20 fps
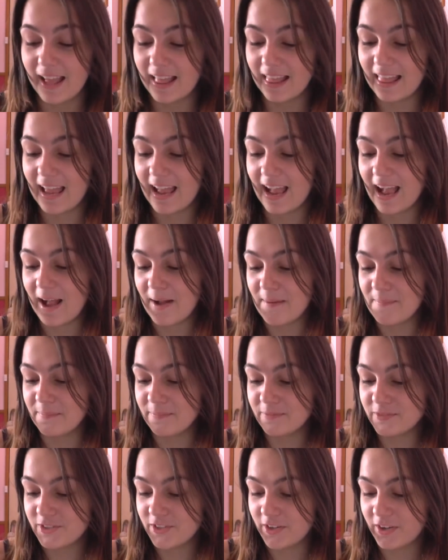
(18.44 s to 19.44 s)
Like,
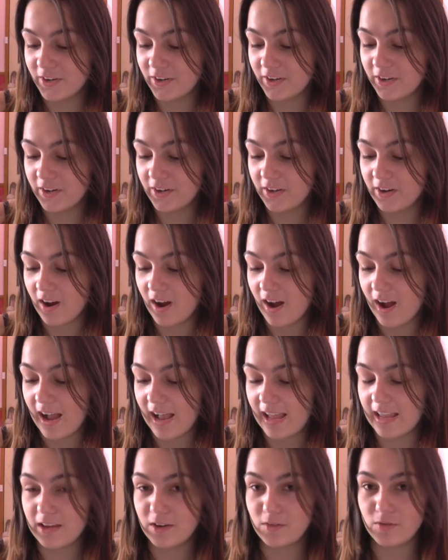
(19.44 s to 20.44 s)
um, so
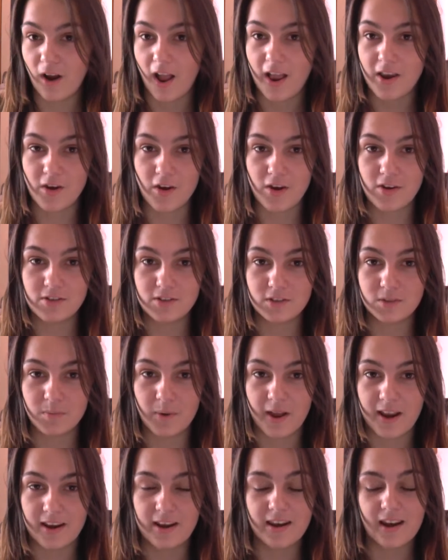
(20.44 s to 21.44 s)
I write notes
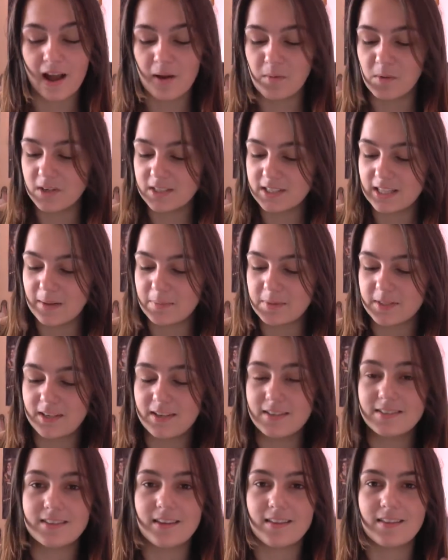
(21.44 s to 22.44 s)
when I watch the
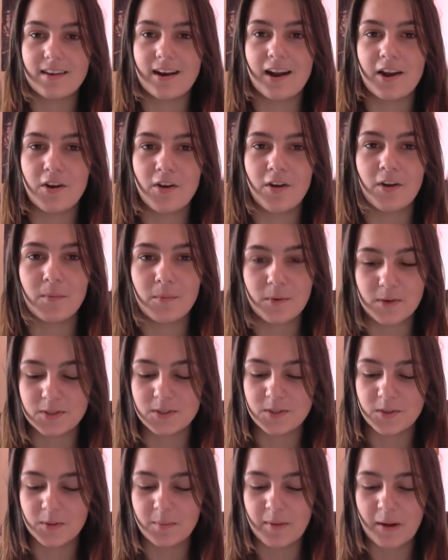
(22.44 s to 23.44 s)
episode so that I know what
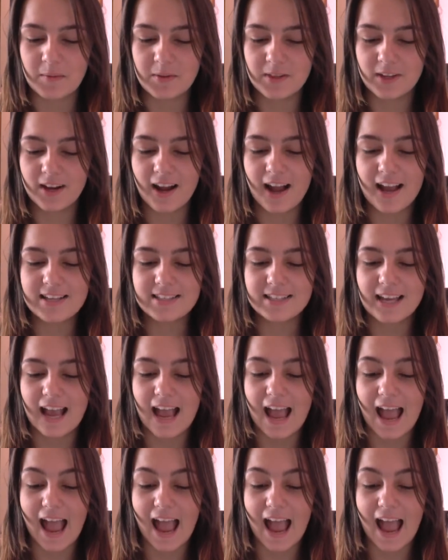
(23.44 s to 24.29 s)
to talk about with you guys.